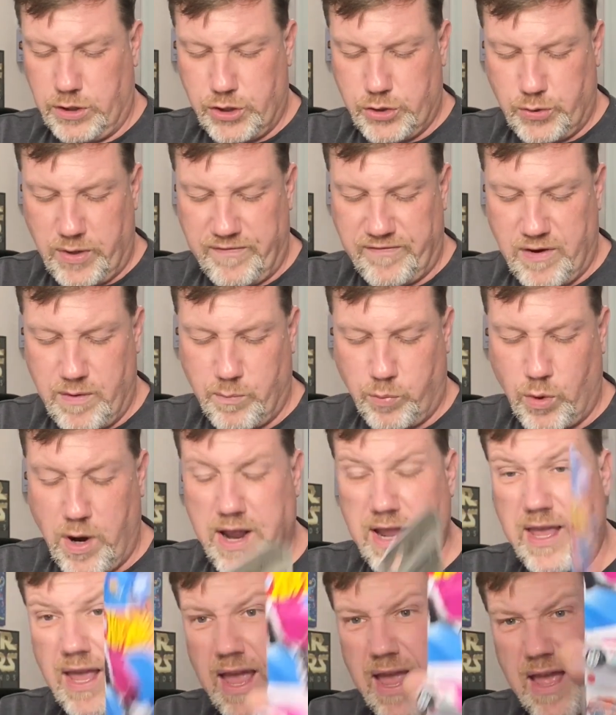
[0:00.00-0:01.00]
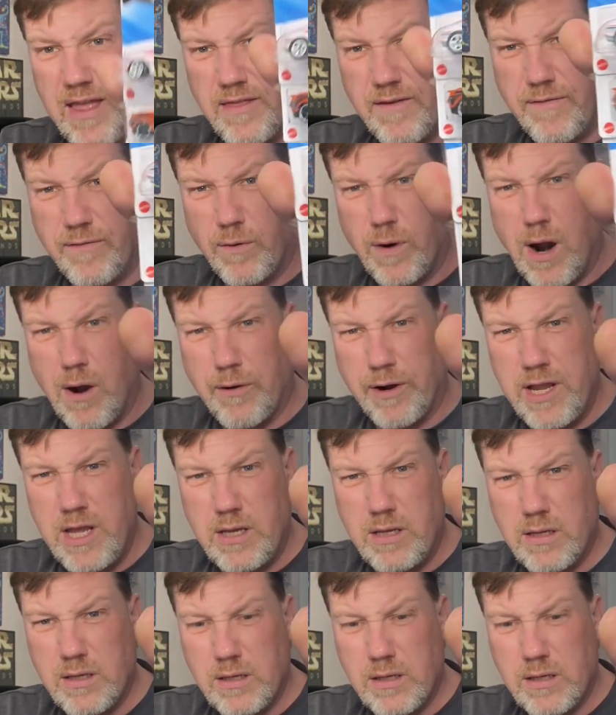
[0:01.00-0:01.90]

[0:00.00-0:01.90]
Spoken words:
Drift and Brake, and the Ferrari.